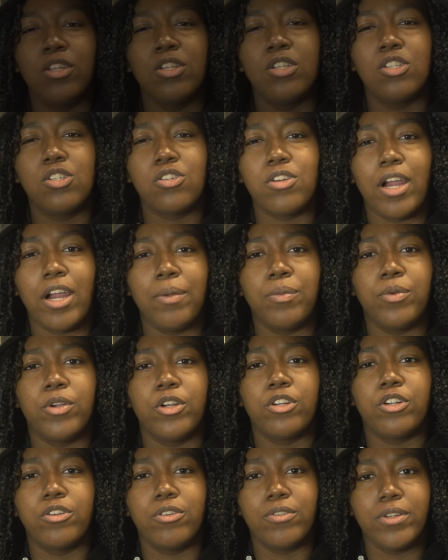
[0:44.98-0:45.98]
you describe
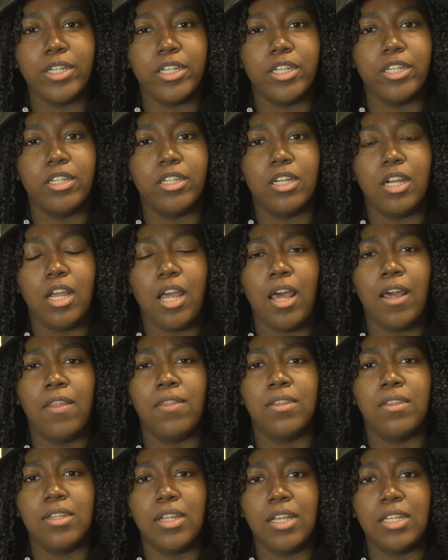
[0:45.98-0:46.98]
your career
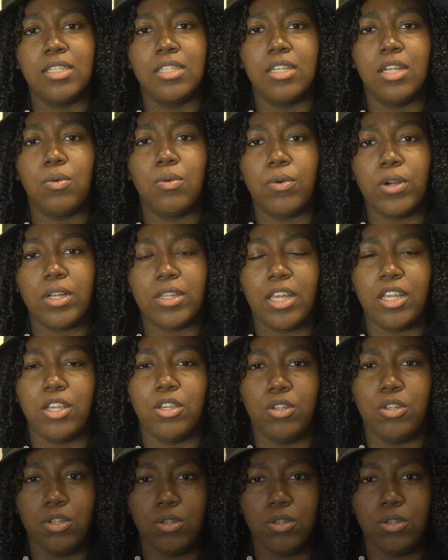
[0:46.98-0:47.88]
and the day-to-day work that you